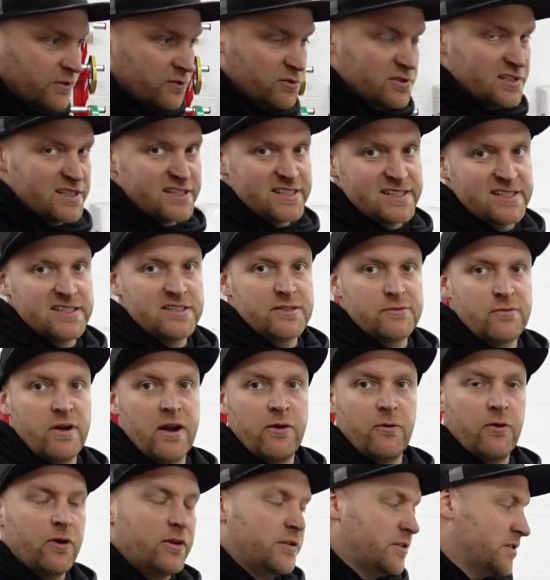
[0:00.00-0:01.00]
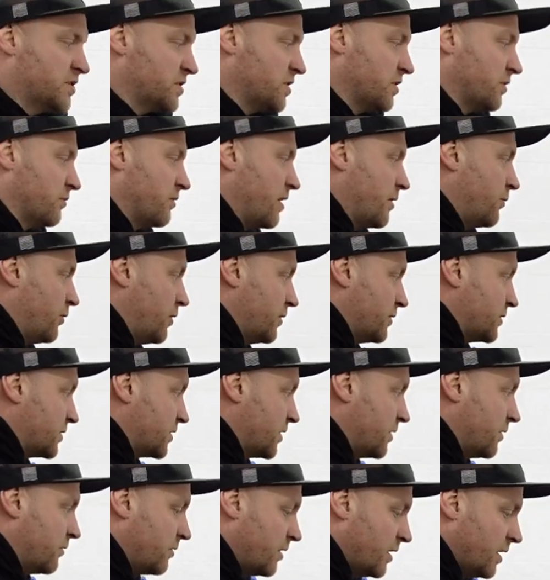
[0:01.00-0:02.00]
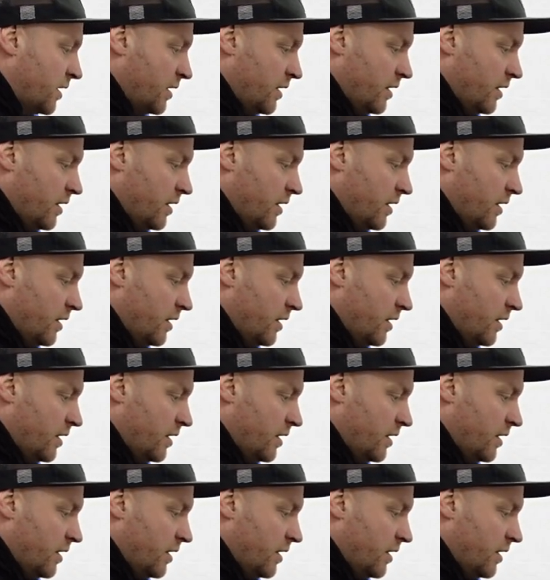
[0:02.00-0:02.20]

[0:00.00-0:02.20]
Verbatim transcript: though it was listed as the right one, it's not the right one. So.